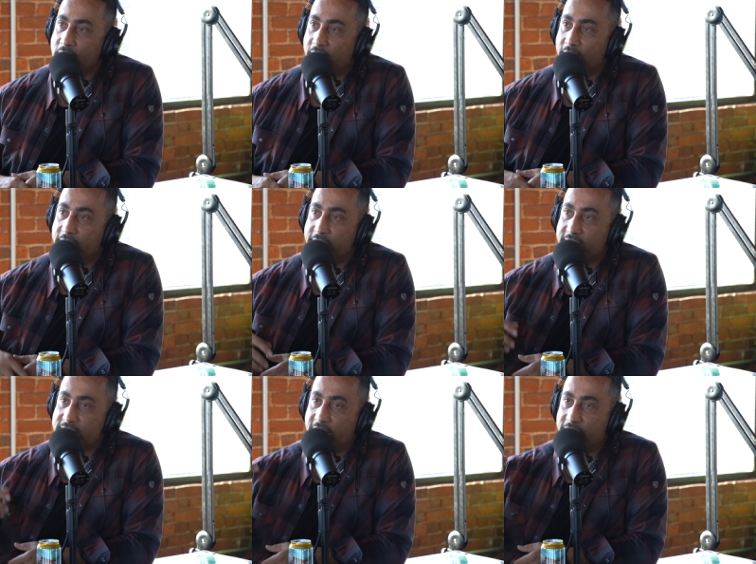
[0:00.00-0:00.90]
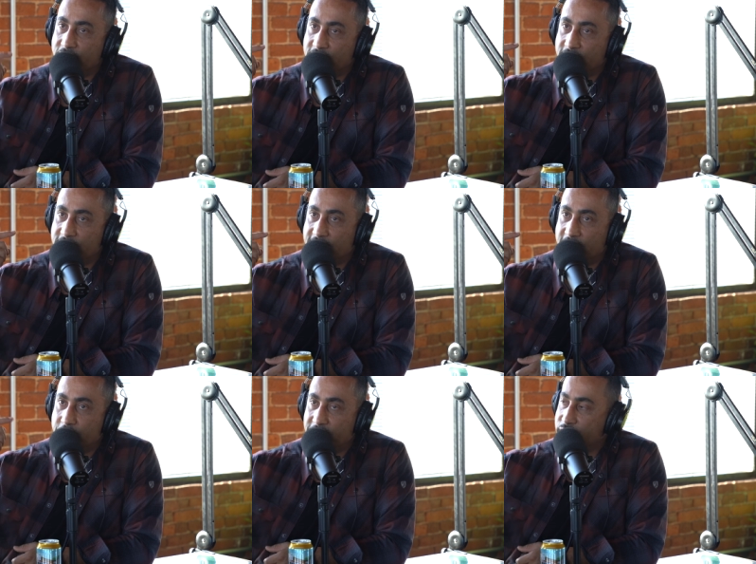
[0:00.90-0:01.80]
And that's everything that
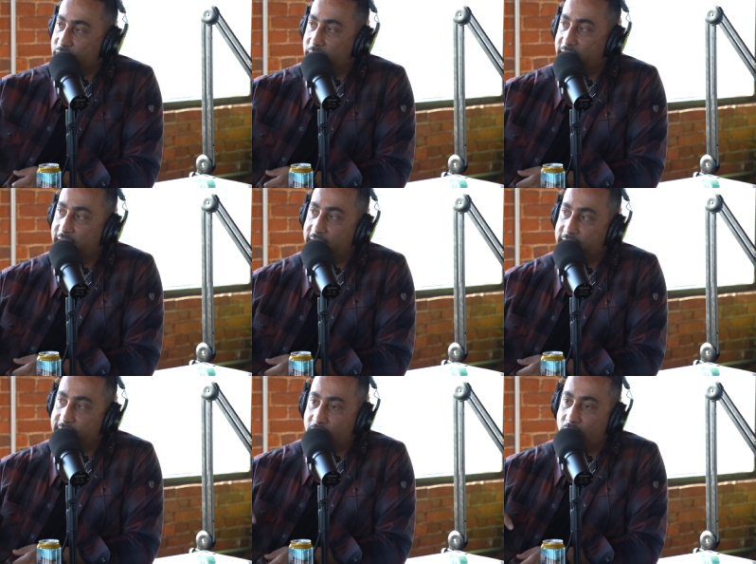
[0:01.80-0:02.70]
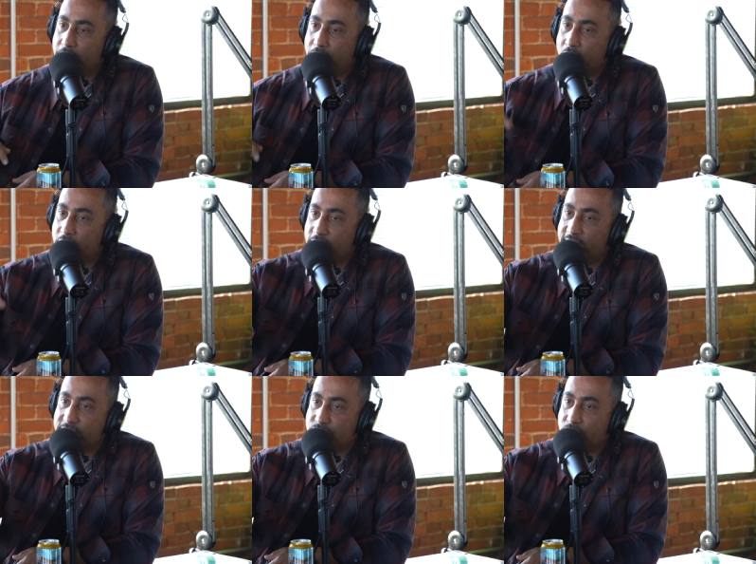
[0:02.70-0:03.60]
I picture in my head. Now I'm part of
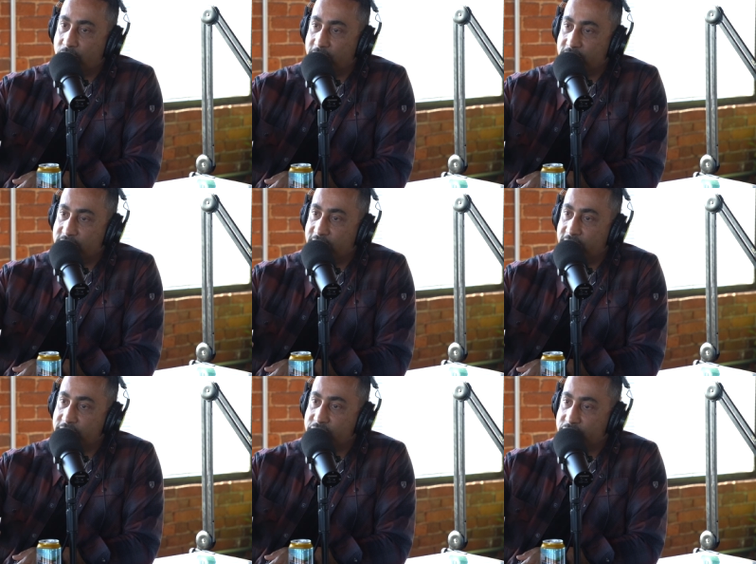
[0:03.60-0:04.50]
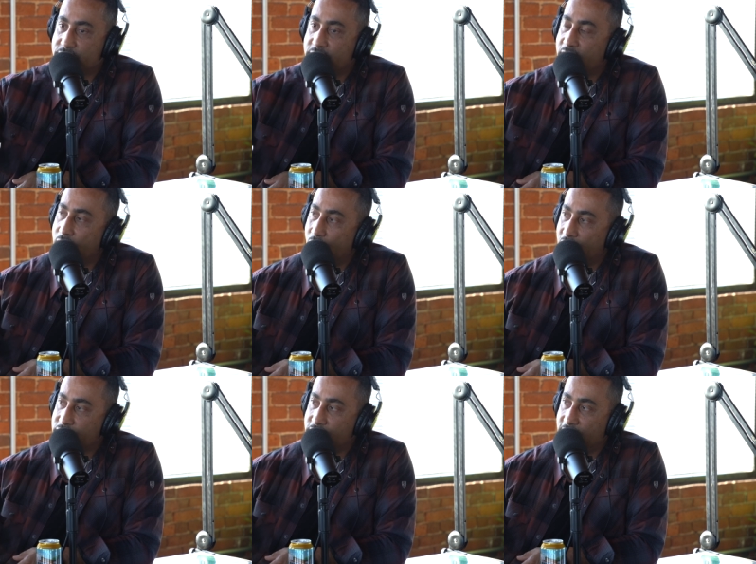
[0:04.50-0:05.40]
that story instead of just
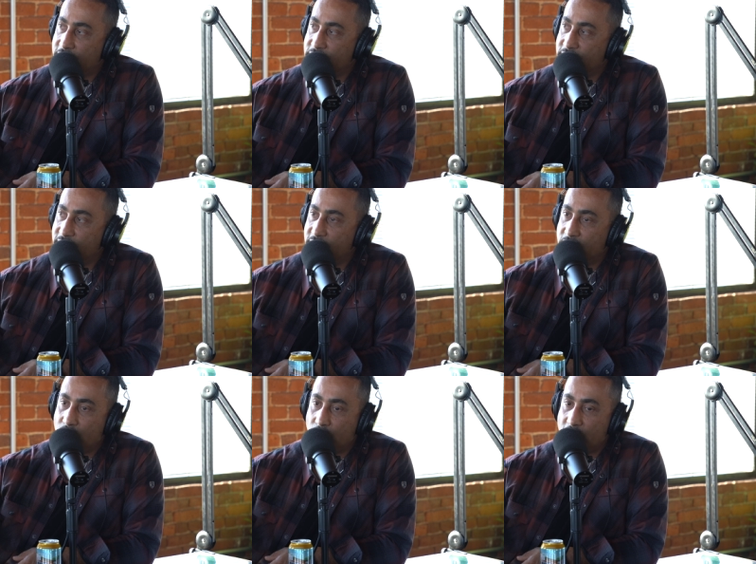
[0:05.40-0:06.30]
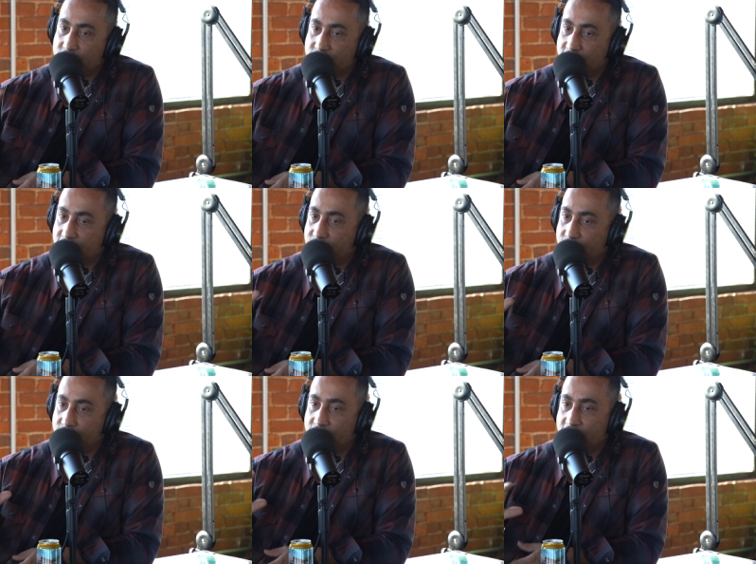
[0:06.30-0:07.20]
watching it on TV or watching it
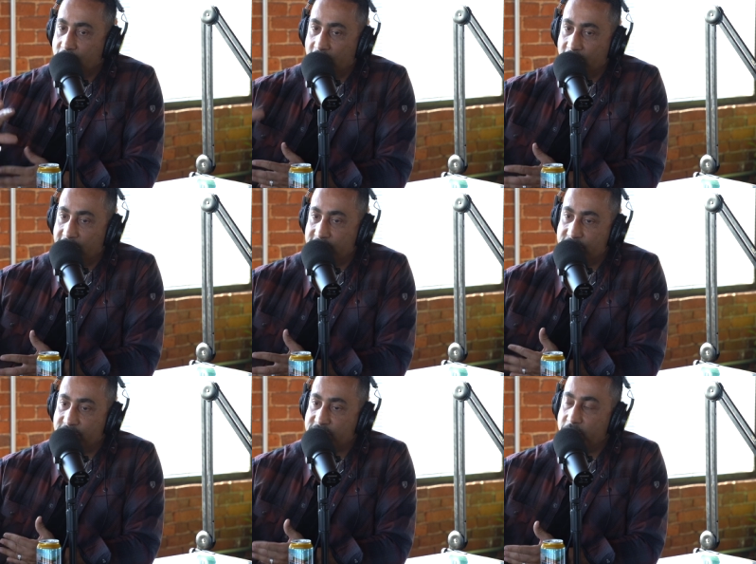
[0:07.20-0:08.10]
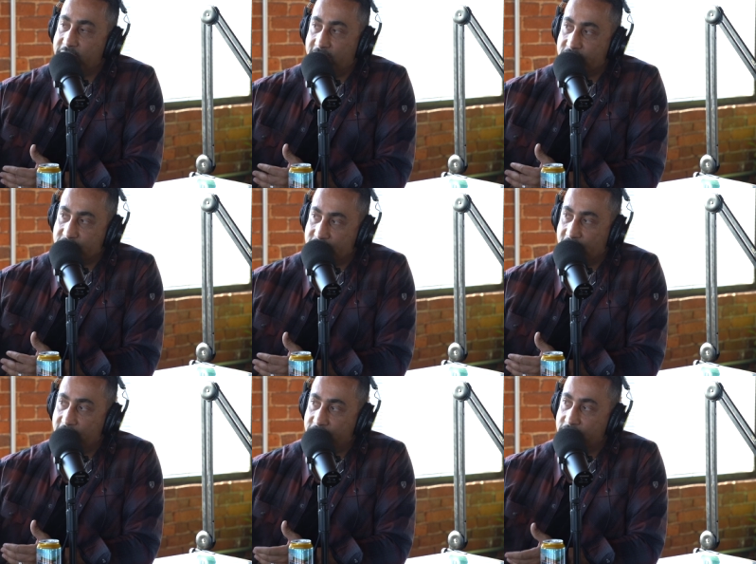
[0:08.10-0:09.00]
through a lens of somebody else's
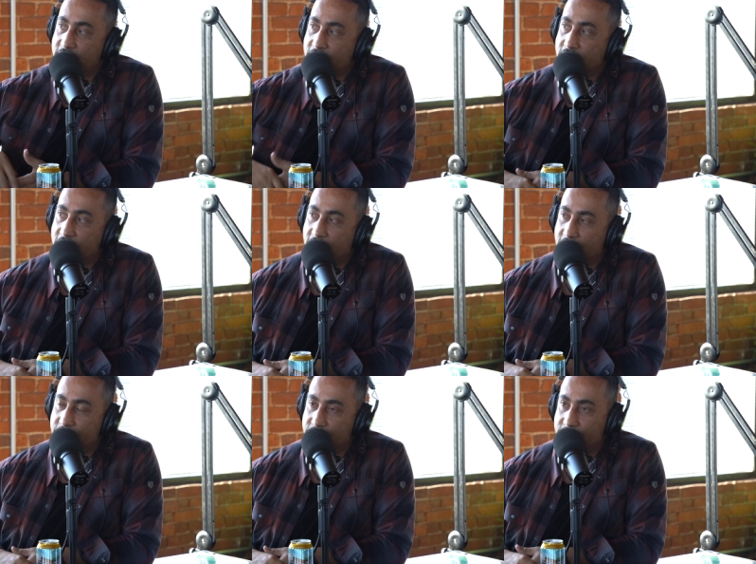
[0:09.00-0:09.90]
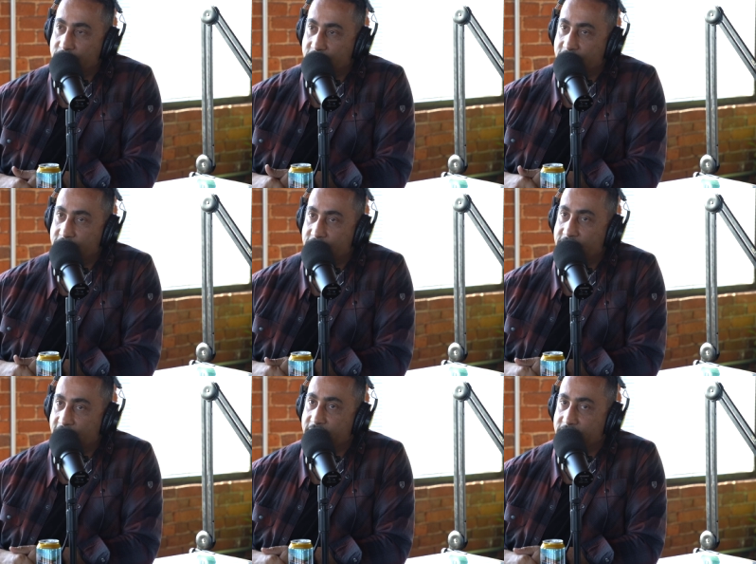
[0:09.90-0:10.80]
life.
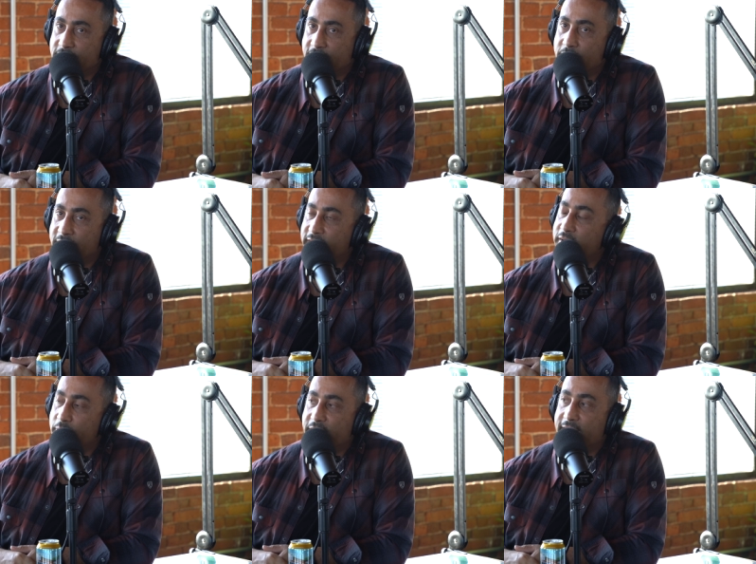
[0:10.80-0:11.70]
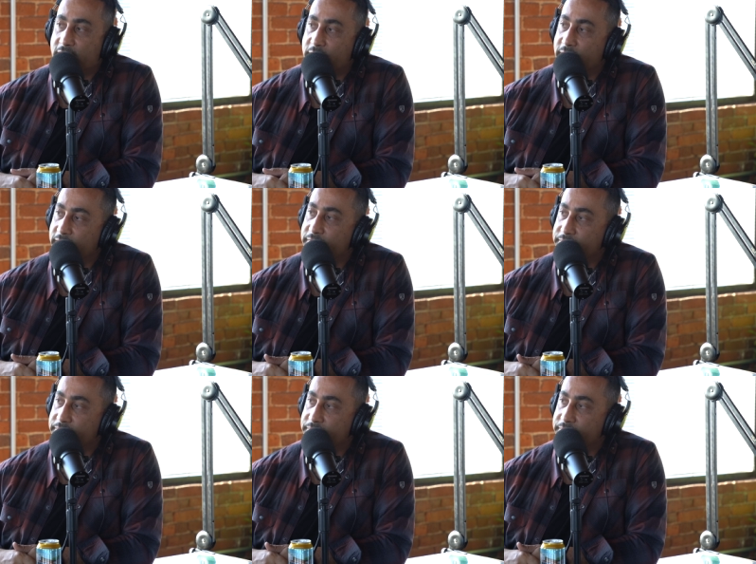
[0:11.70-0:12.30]
That made an impact on me.